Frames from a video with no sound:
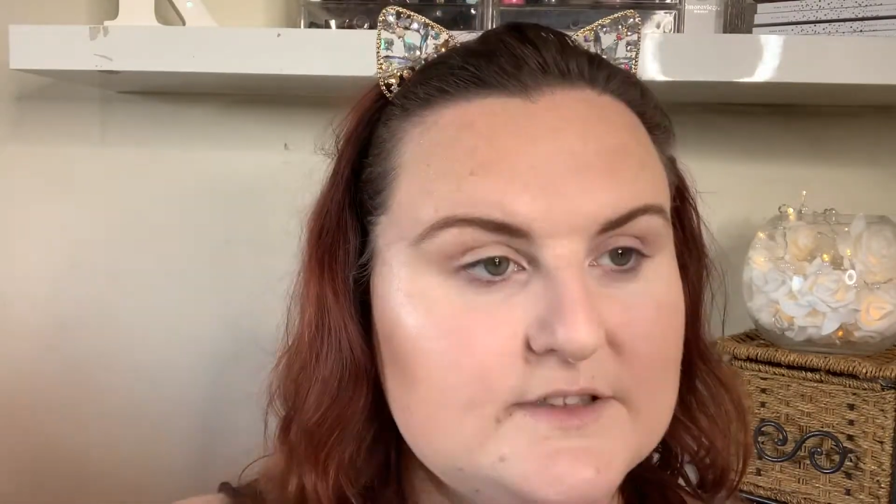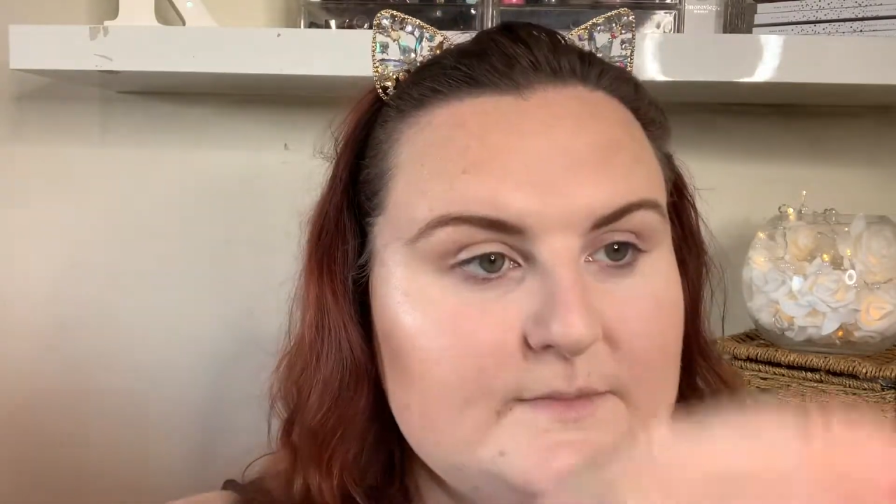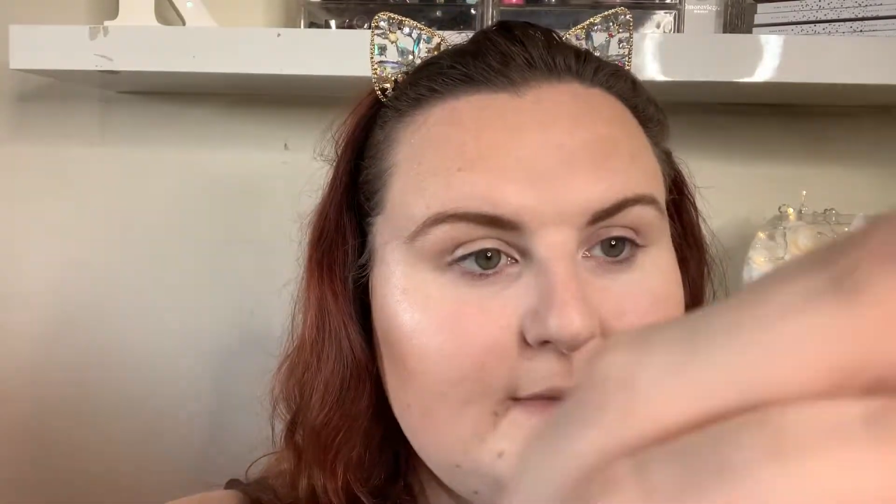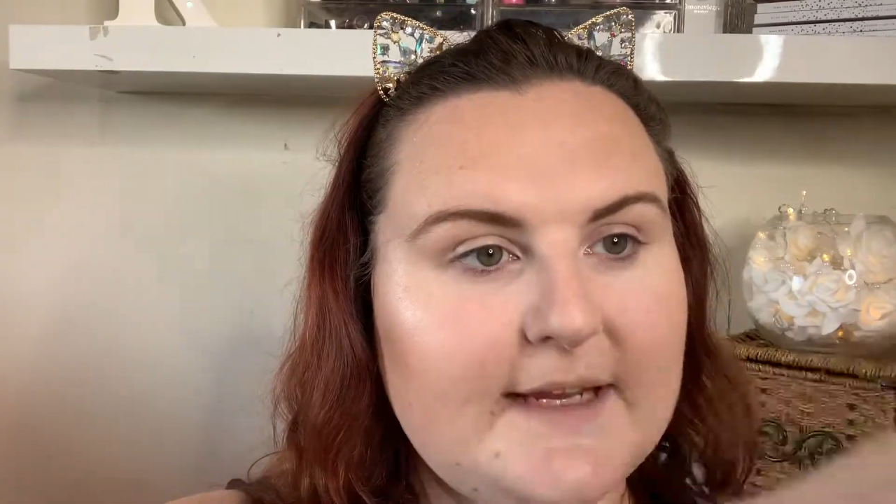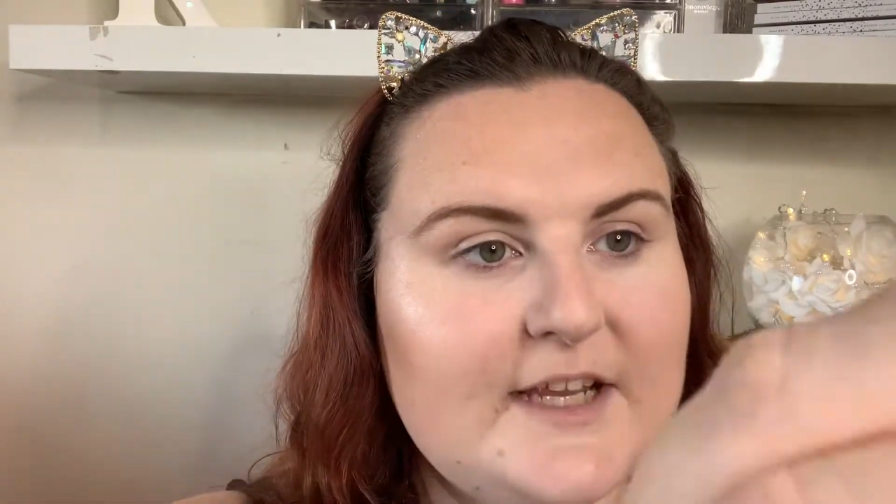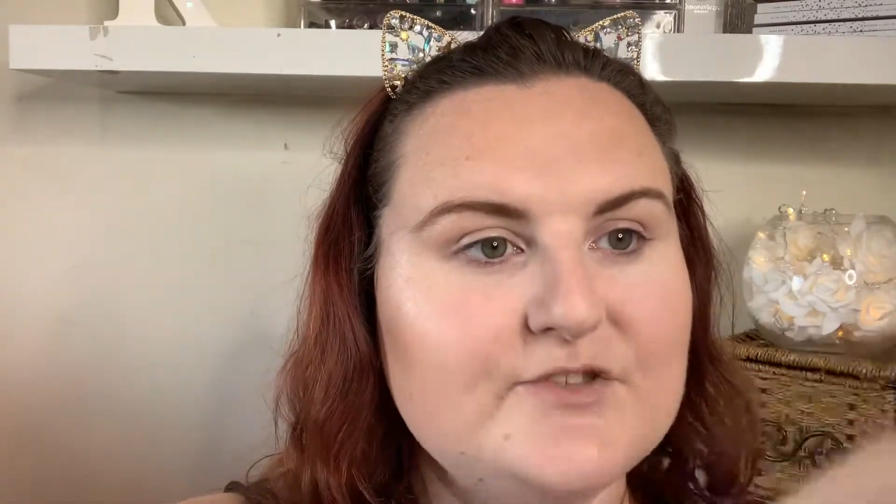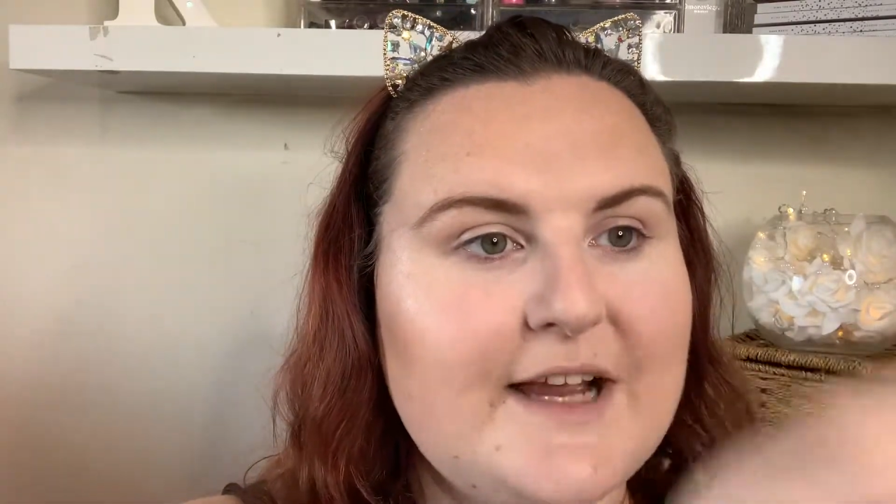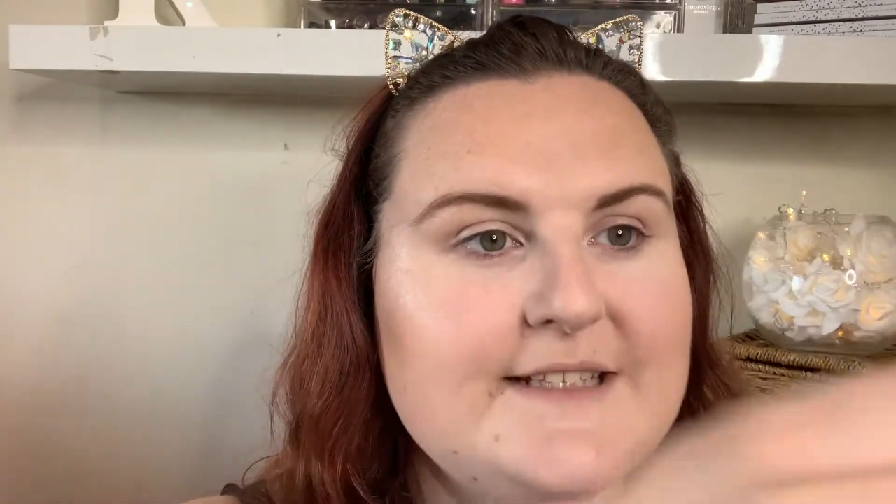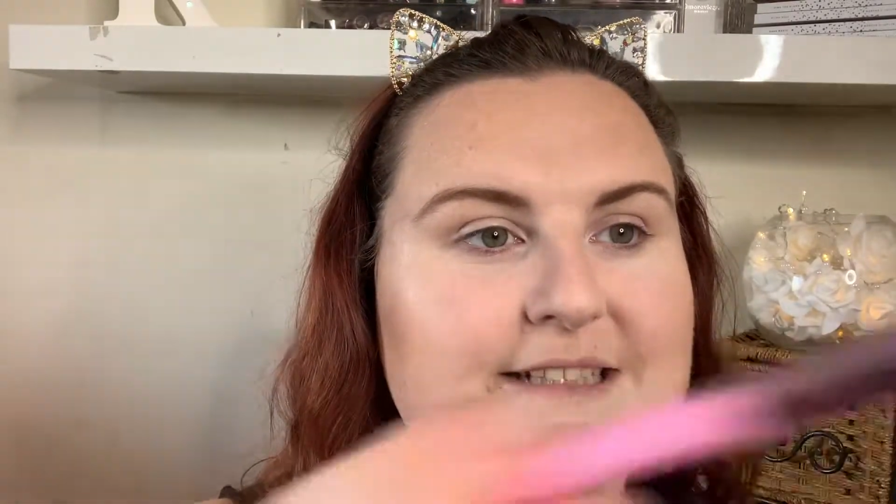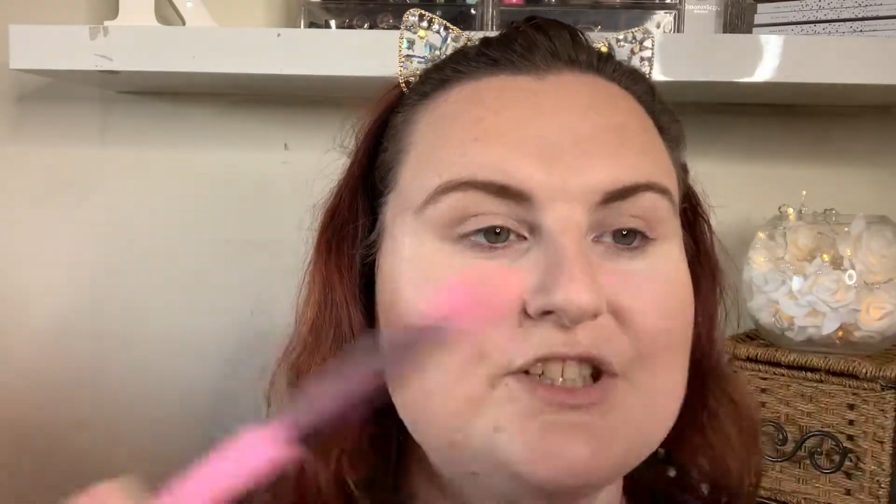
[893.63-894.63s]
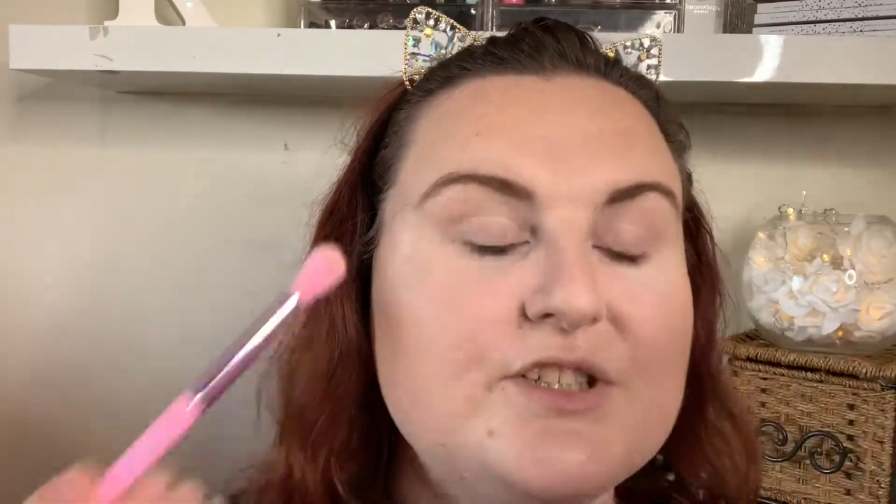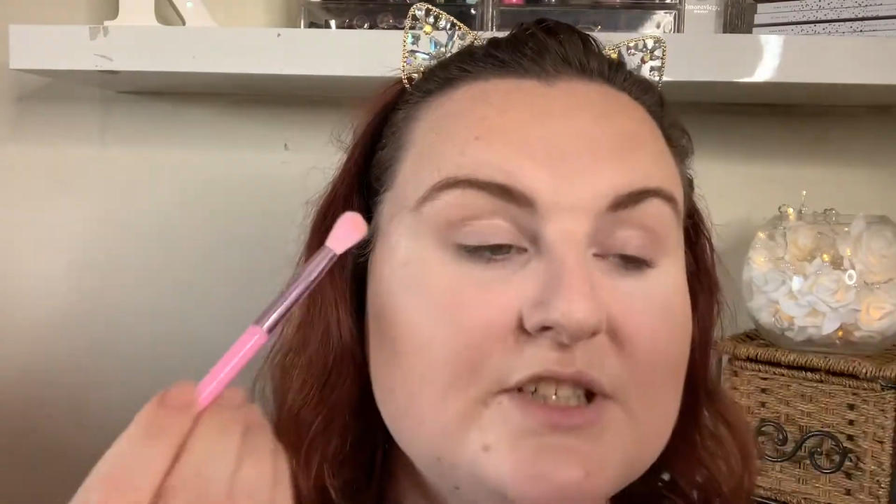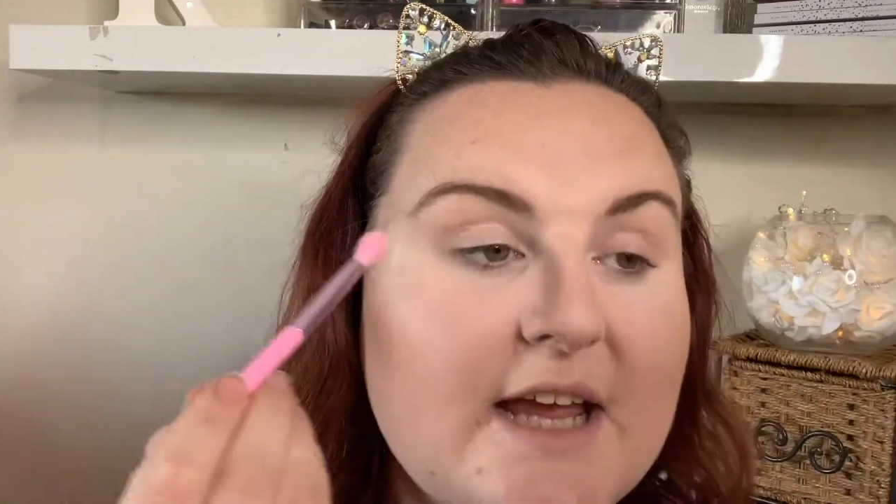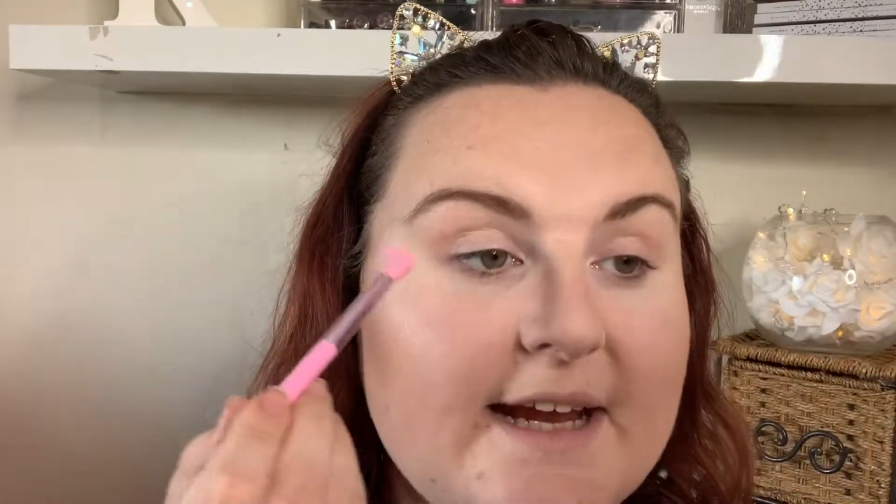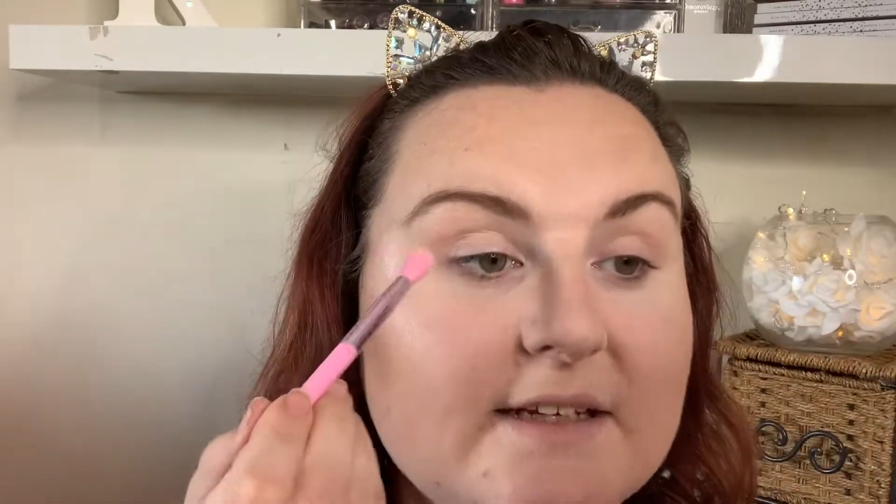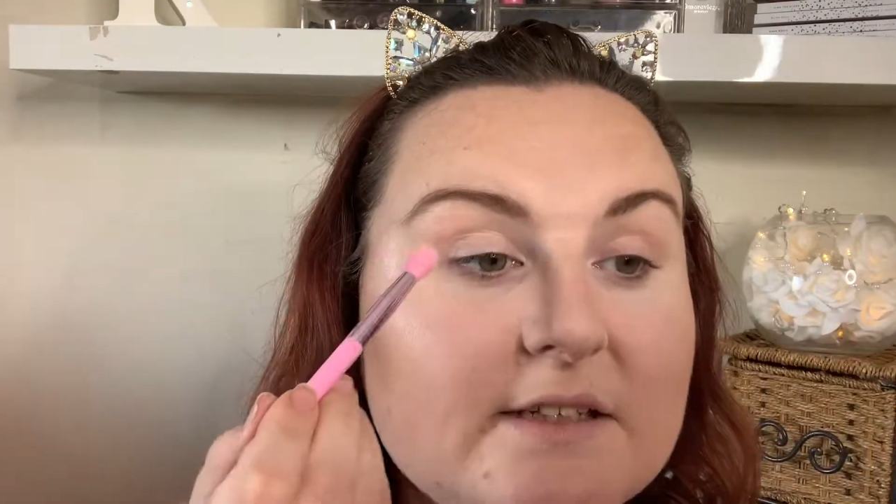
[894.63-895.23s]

make a transition shade.